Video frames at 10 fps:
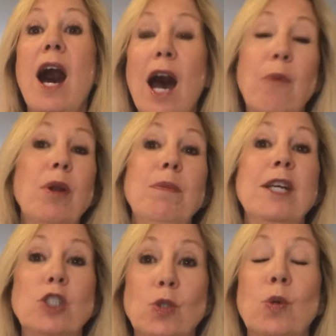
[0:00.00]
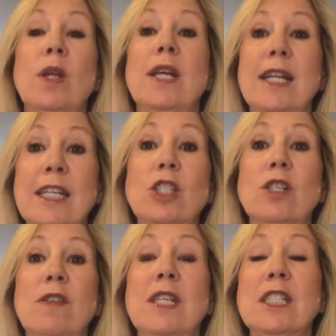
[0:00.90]
I want to make sure that each
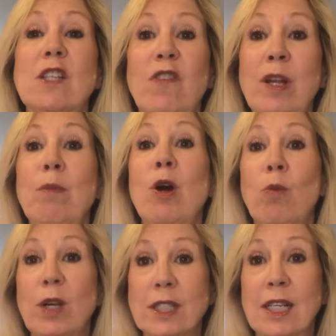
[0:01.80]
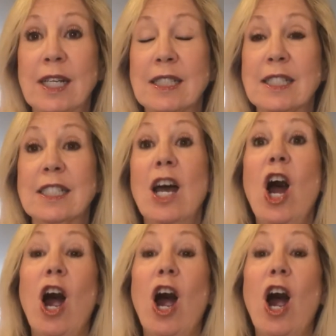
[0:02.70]
of these female residents